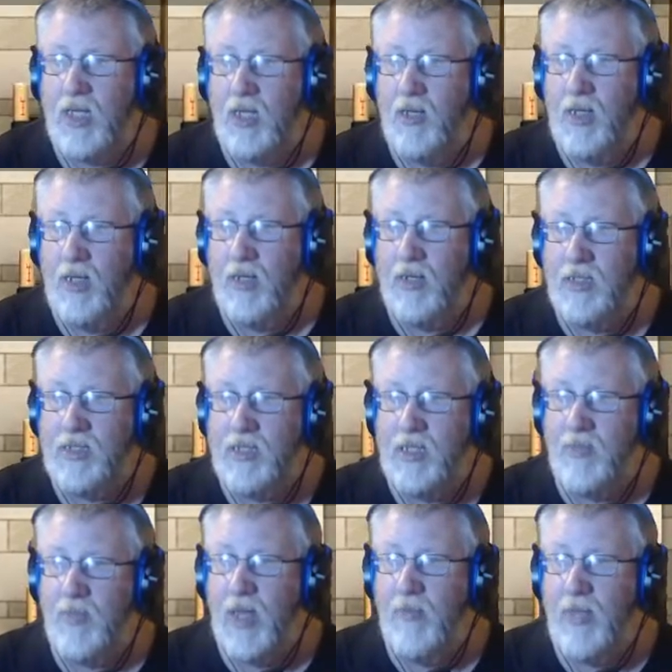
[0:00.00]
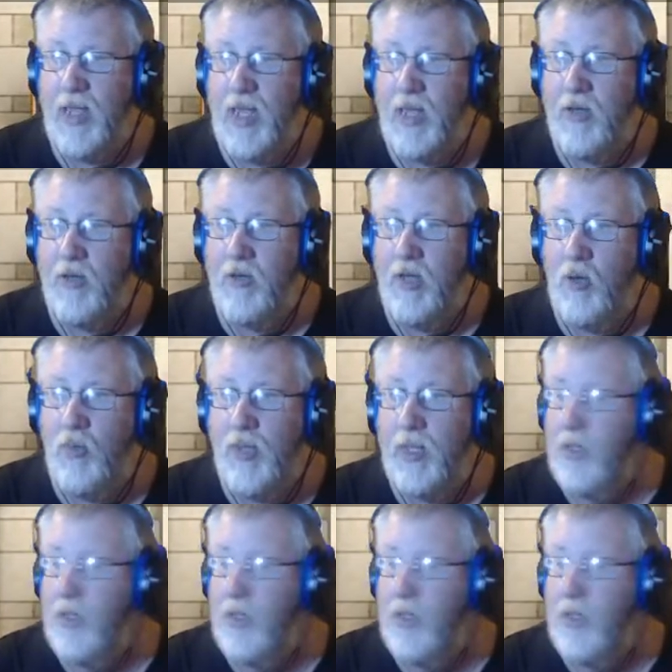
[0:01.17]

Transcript: I can see it behind my head now, Albie.